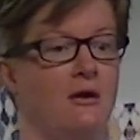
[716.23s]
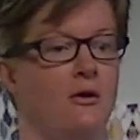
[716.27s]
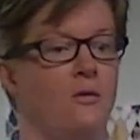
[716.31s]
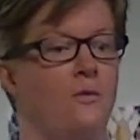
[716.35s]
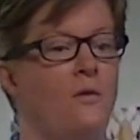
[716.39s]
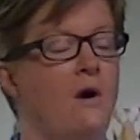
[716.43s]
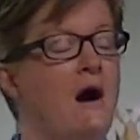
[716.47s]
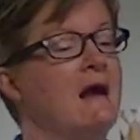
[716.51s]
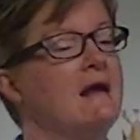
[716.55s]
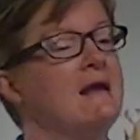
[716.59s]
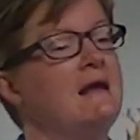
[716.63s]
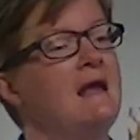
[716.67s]

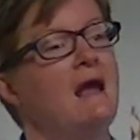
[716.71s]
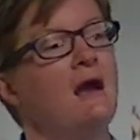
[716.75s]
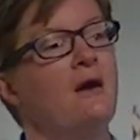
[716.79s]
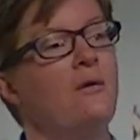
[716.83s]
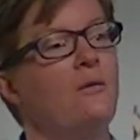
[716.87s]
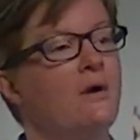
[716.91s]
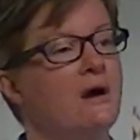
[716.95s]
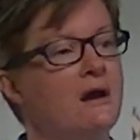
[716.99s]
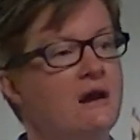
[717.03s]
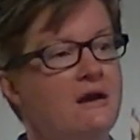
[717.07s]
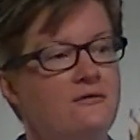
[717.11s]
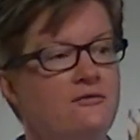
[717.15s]
Why can't
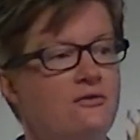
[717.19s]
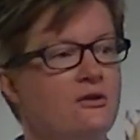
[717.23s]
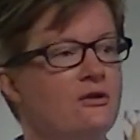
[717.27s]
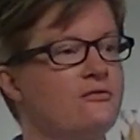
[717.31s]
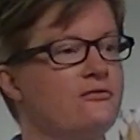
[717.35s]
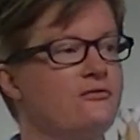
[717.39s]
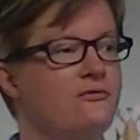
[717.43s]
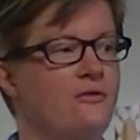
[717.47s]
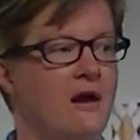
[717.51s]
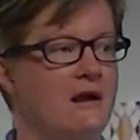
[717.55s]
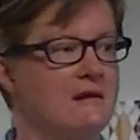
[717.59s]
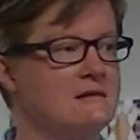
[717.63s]
one of your
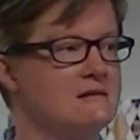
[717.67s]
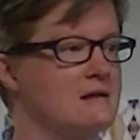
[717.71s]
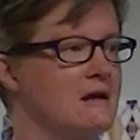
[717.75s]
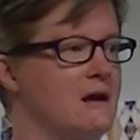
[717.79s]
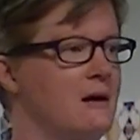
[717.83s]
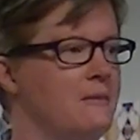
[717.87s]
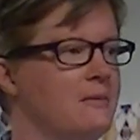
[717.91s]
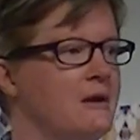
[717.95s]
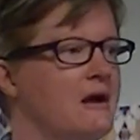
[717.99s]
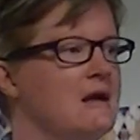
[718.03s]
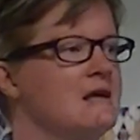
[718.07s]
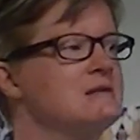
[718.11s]
friends
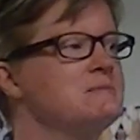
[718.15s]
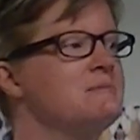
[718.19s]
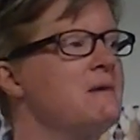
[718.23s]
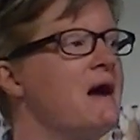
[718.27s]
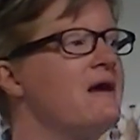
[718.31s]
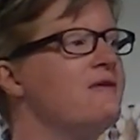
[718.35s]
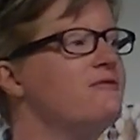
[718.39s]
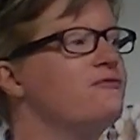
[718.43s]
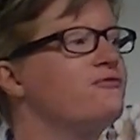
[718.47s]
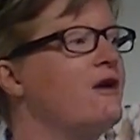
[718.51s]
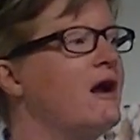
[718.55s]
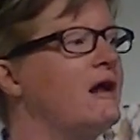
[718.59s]
come? Because
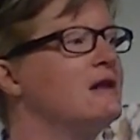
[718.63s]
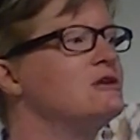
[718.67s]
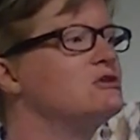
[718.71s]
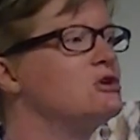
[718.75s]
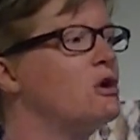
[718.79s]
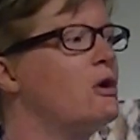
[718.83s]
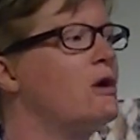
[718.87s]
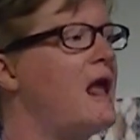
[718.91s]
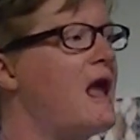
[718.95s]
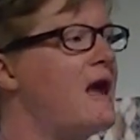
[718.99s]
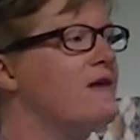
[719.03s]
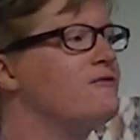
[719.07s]
my friends
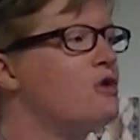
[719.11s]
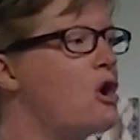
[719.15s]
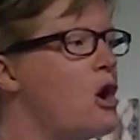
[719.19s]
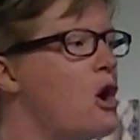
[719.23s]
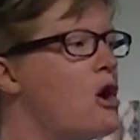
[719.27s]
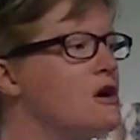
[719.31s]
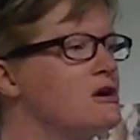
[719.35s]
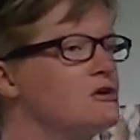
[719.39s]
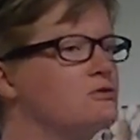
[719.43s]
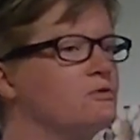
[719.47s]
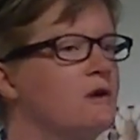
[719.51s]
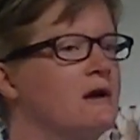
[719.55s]
don't have
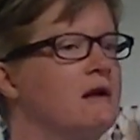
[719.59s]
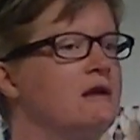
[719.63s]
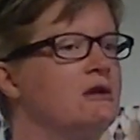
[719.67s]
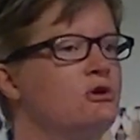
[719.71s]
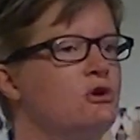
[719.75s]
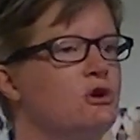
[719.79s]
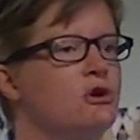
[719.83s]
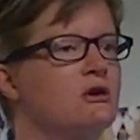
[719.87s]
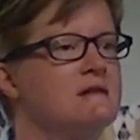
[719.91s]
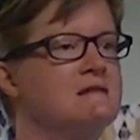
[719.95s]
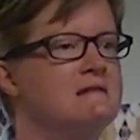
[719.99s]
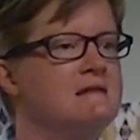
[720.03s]
cars. We're in New
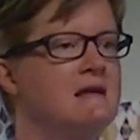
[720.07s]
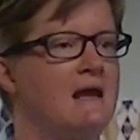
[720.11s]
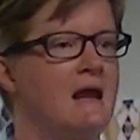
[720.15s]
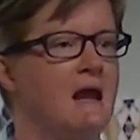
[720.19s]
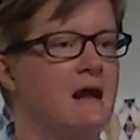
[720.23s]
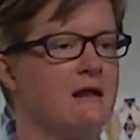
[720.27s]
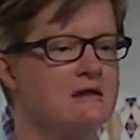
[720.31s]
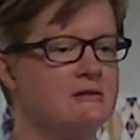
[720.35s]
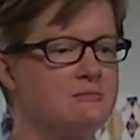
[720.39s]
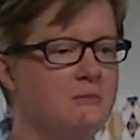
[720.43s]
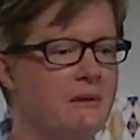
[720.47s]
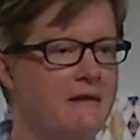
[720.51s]
York City.
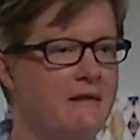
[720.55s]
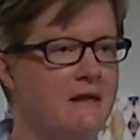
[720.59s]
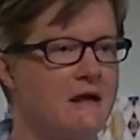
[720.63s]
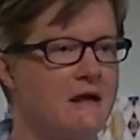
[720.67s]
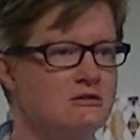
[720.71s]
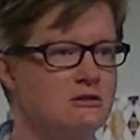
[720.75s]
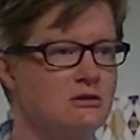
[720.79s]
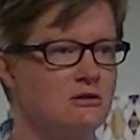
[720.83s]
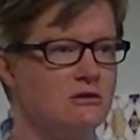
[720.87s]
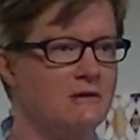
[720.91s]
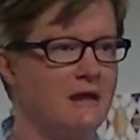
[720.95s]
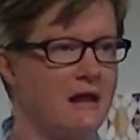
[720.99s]
I'll explain
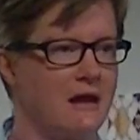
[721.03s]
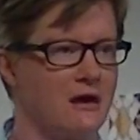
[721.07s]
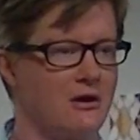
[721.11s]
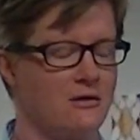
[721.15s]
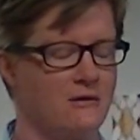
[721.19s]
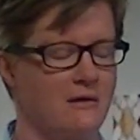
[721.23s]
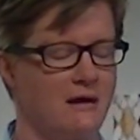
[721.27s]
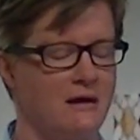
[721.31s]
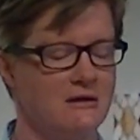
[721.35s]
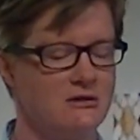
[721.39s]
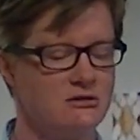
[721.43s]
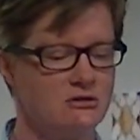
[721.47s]
to you later,
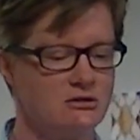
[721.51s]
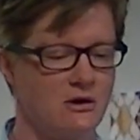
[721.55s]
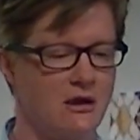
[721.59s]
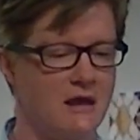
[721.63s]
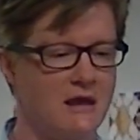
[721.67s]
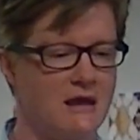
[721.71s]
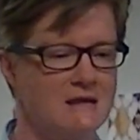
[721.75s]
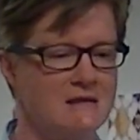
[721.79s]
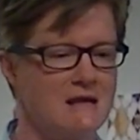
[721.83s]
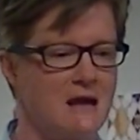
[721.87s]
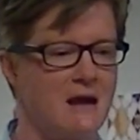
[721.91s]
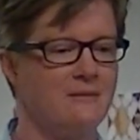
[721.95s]
right? So
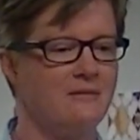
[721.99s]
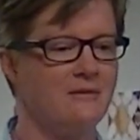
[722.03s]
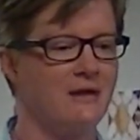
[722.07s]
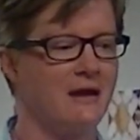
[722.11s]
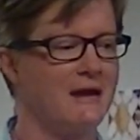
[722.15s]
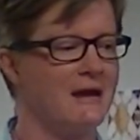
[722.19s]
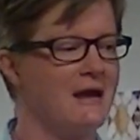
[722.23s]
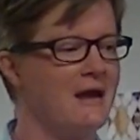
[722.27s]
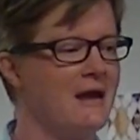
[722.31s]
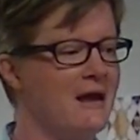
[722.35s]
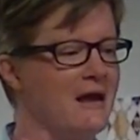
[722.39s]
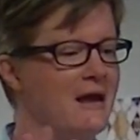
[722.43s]
he, I'm
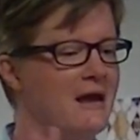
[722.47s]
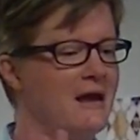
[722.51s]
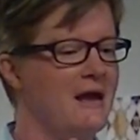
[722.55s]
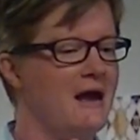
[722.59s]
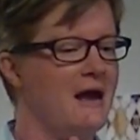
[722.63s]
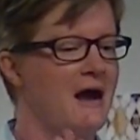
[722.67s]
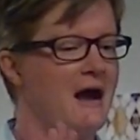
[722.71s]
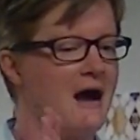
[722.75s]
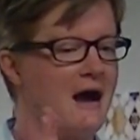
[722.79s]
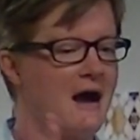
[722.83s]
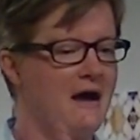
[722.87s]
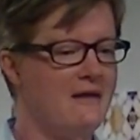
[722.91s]
like,
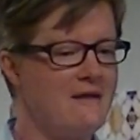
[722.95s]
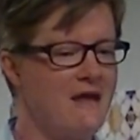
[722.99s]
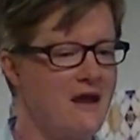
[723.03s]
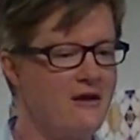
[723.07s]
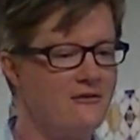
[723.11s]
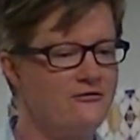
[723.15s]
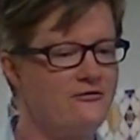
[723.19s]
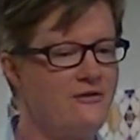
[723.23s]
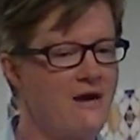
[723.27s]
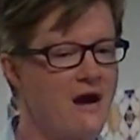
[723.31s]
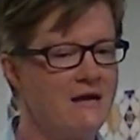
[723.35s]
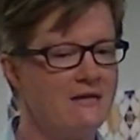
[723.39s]
on
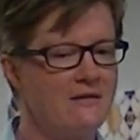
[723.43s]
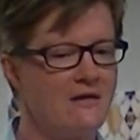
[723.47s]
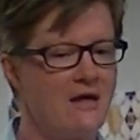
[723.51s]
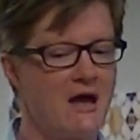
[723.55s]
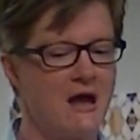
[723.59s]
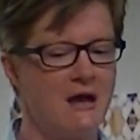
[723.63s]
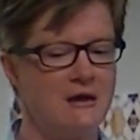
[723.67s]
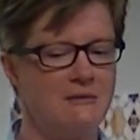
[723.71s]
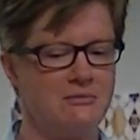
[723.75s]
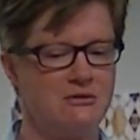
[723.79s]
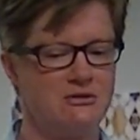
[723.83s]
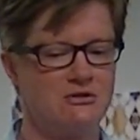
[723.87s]
that fine
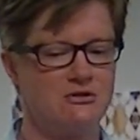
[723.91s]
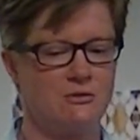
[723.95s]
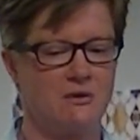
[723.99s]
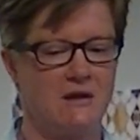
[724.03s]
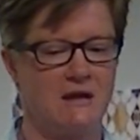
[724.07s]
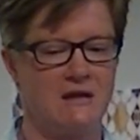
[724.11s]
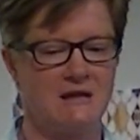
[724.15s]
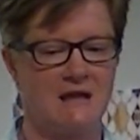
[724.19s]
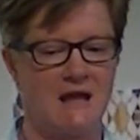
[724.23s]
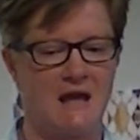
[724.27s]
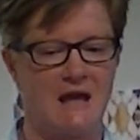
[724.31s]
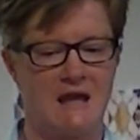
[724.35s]
line
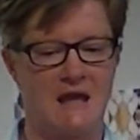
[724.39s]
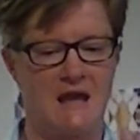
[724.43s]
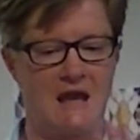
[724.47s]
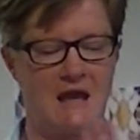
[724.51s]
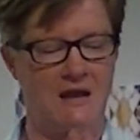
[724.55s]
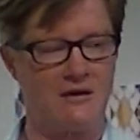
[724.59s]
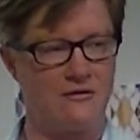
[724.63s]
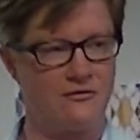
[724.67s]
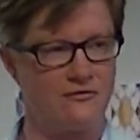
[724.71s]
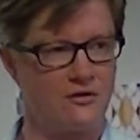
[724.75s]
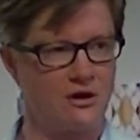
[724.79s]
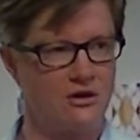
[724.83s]
between like
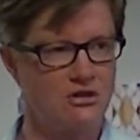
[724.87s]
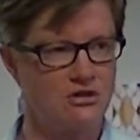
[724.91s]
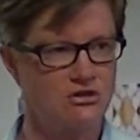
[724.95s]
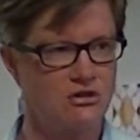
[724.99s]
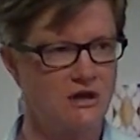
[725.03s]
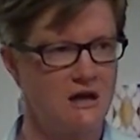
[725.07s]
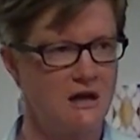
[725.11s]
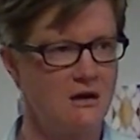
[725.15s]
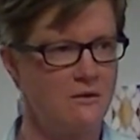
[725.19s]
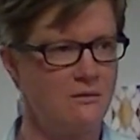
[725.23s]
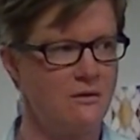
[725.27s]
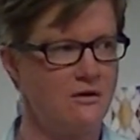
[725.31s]
getting
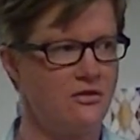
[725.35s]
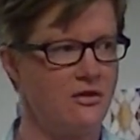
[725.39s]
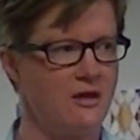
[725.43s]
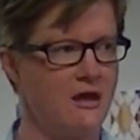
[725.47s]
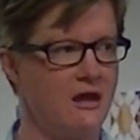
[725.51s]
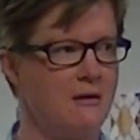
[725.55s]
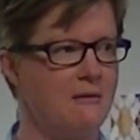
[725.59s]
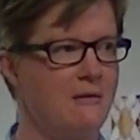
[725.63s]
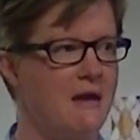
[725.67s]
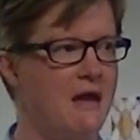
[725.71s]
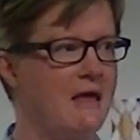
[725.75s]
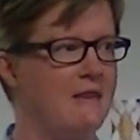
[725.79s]
frustrated with
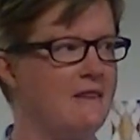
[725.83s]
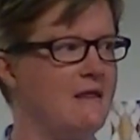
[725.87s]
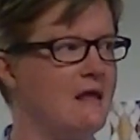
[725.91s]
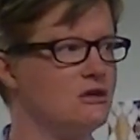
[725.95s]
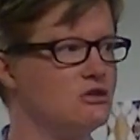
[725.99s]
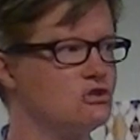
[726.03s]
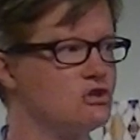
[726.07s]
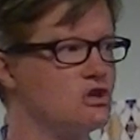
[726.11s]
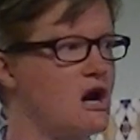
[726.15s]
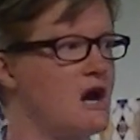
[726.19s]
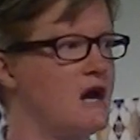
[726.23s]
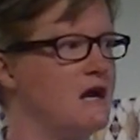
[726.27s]
him and then
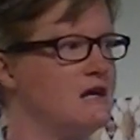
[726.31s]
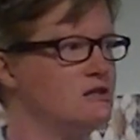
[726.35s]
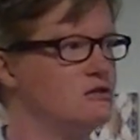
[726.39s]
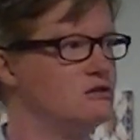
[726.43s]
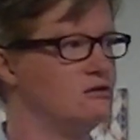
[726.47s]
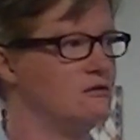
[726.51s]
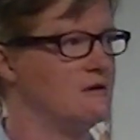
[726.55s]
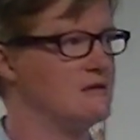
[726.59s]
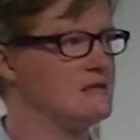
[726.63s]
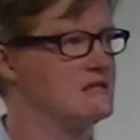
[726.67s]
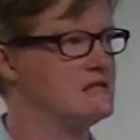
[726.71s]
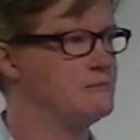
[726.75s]
trying
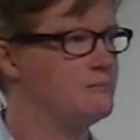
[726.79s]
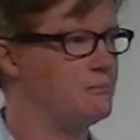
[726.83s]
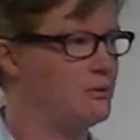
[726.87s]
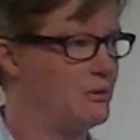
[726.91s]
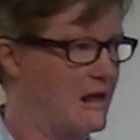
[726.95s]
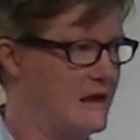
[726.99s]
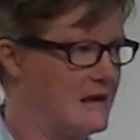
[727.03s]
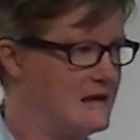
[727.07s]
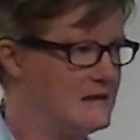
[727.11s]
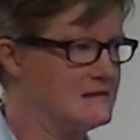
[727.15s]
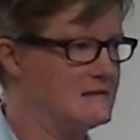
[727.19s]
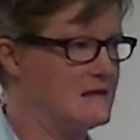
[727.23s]
to
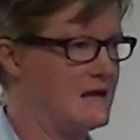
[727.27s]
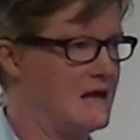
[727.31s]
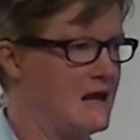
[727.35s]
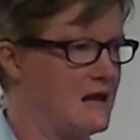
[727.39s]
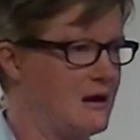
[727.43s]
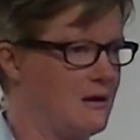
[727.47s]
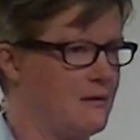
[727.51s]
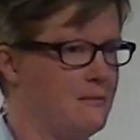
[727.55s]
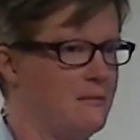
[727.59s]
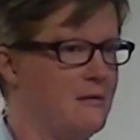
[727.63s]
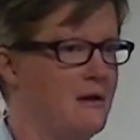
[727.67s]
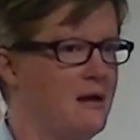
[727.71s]
explain to
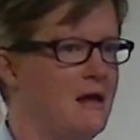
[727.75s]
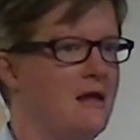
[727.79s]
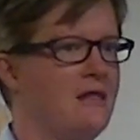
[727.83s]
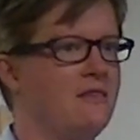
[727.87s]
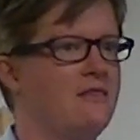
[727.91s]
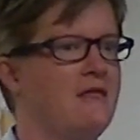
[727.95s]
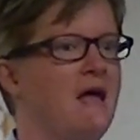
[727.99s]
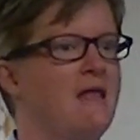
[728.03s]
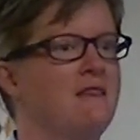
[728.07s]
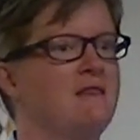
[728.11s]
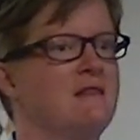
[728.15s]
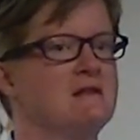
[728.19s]
him
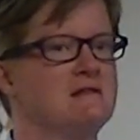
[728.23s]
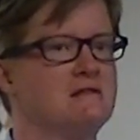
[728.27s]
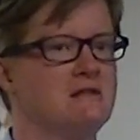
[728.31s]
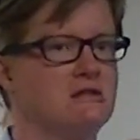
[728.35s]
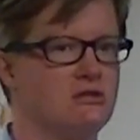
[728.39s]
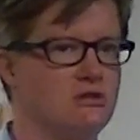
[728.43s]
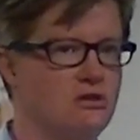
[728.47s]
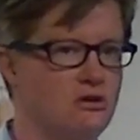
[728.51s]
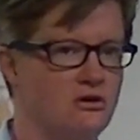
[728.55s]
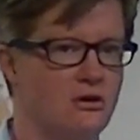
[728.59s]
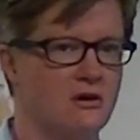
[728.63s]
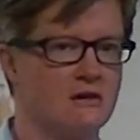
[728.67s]
that this is
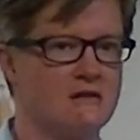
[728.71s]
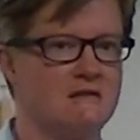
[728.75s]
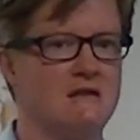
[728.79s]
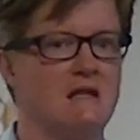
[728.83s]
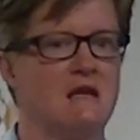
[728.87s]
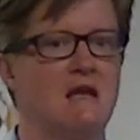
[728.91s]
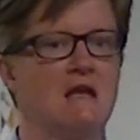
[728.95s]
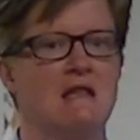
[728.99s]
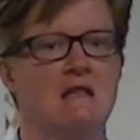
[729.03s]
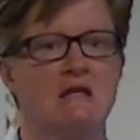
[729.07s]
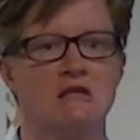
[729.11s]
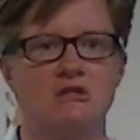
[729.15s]
New York
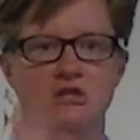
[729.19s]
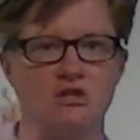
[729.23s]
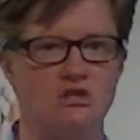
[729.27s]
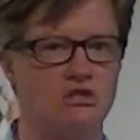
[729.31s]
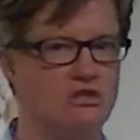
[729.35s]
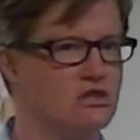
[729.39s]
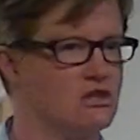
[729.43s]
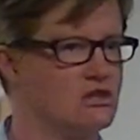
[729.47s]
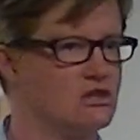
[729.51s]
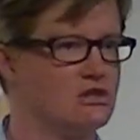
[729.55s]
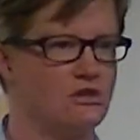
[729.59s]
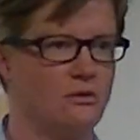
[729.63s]
City, this is
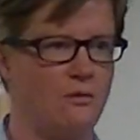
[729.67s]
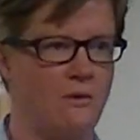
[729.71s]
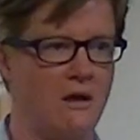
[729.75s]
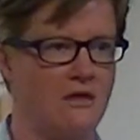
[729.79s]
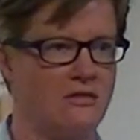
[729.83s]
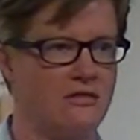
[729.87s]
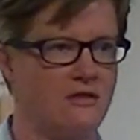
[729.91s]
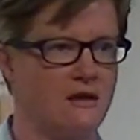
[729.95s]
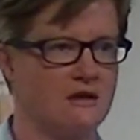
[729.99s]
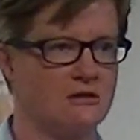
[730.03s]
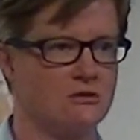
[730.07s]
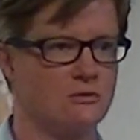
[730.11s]
just the way
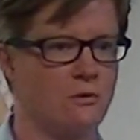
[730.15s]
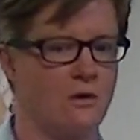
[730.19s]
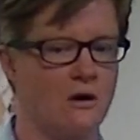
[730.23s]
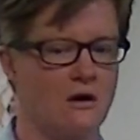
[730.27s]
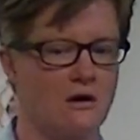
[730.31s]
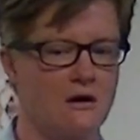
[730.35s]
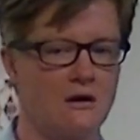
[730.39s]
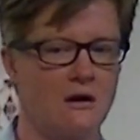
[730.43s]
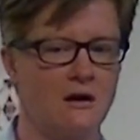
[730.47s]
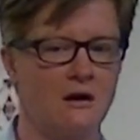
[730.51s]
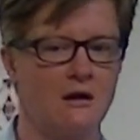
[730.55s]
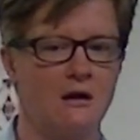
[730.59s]
things work.